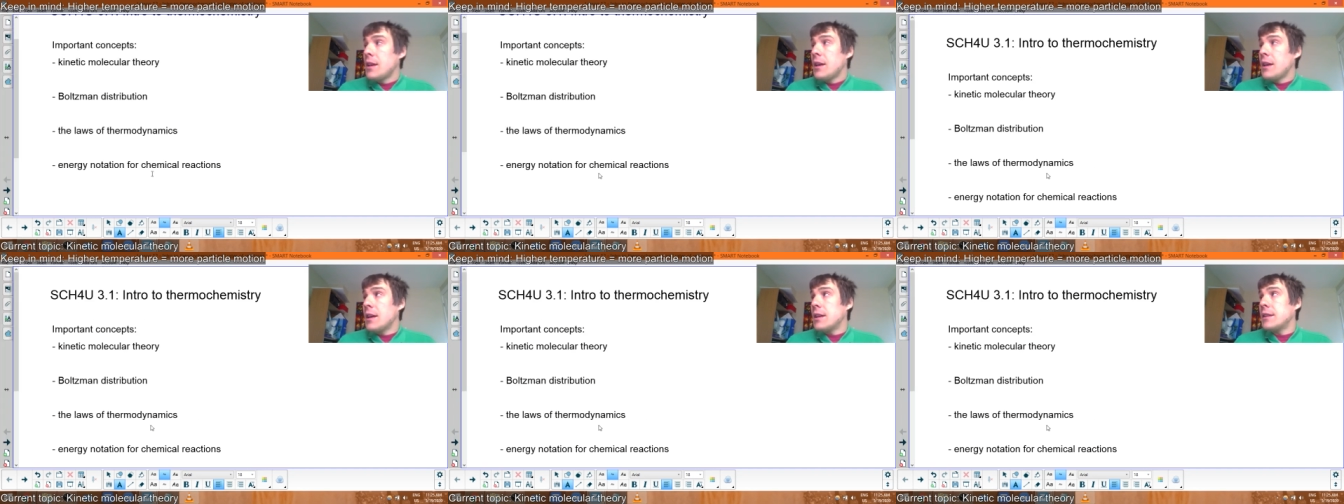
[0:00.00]

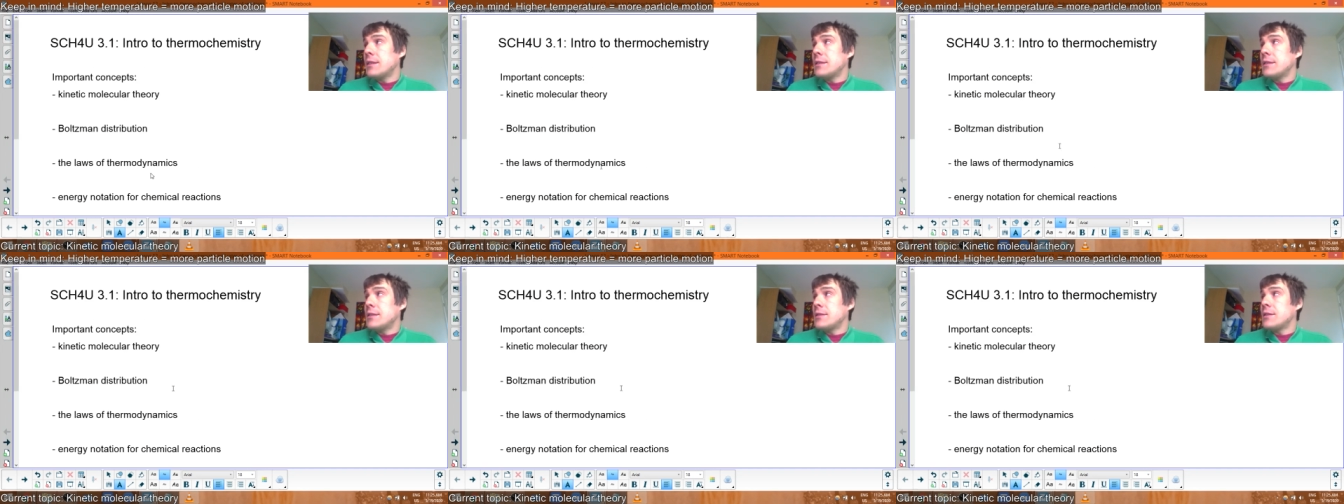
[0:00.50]

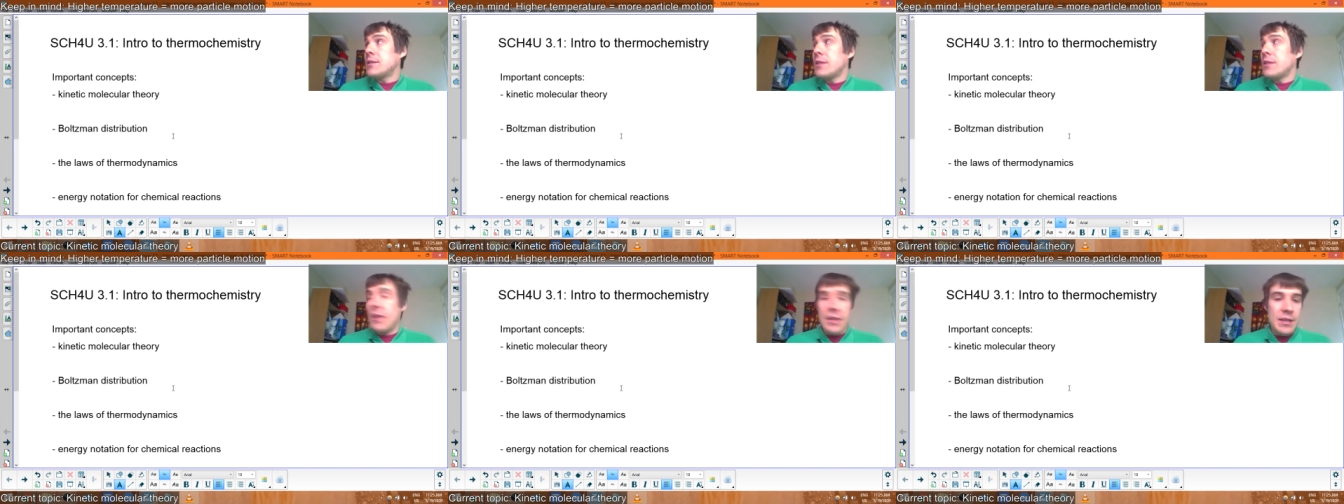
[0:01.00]

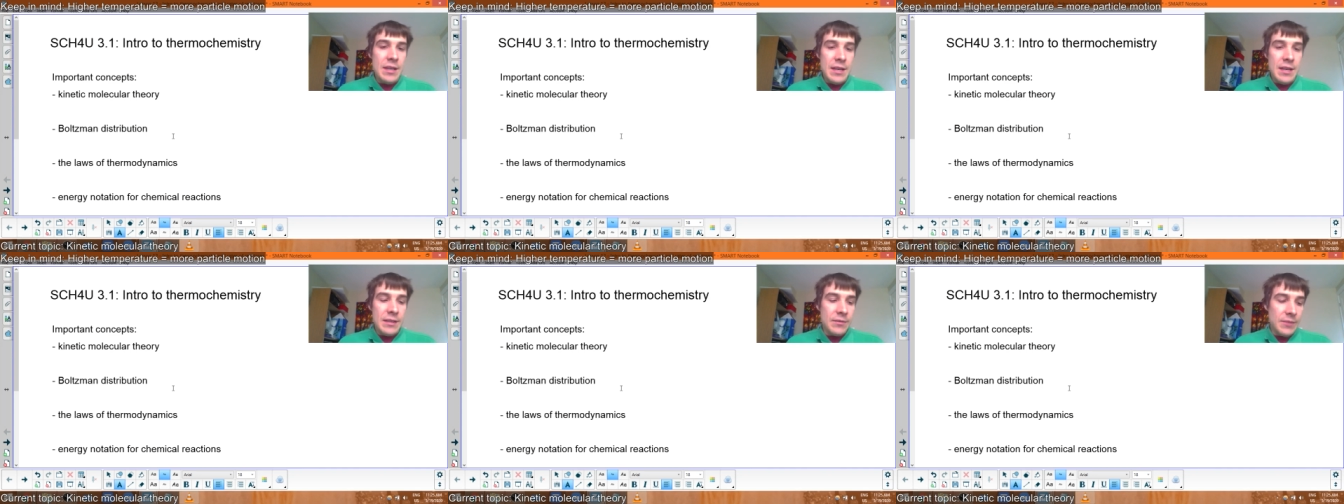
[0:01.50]

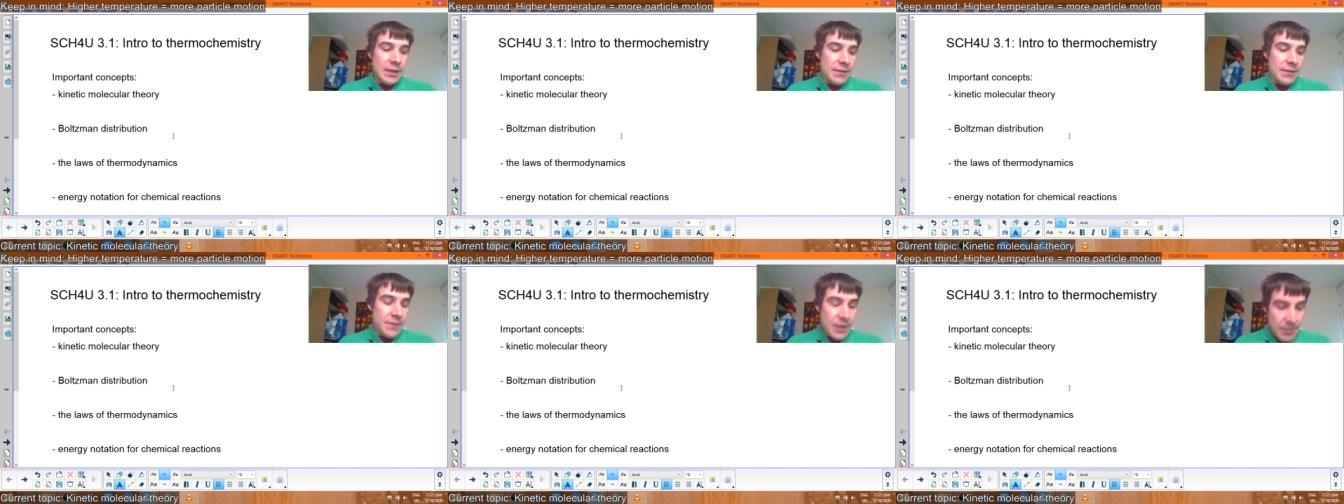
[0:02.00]
it's really
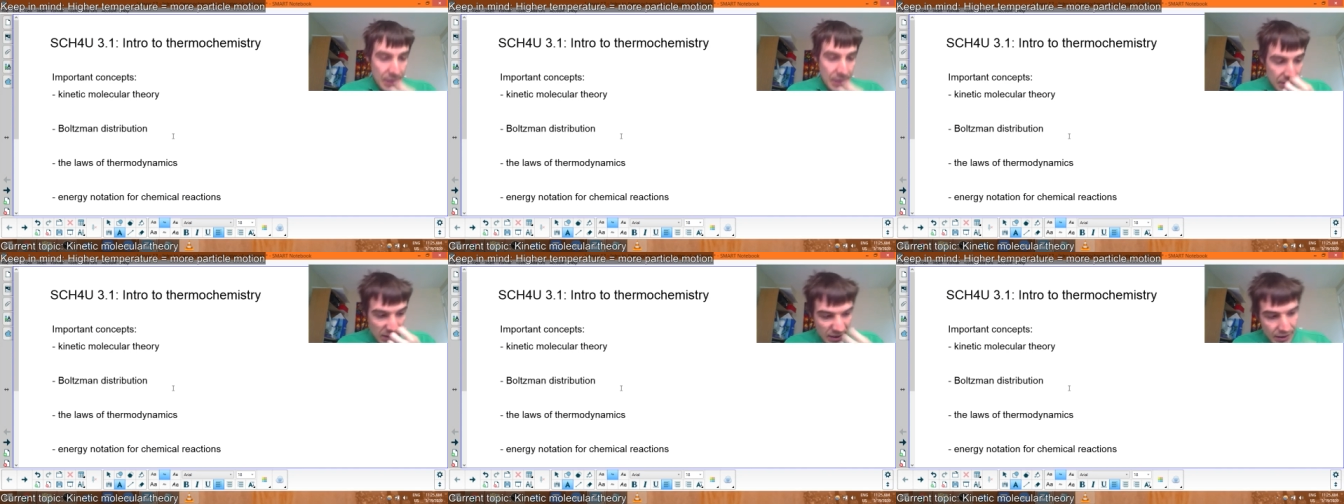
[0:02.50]
a fundamental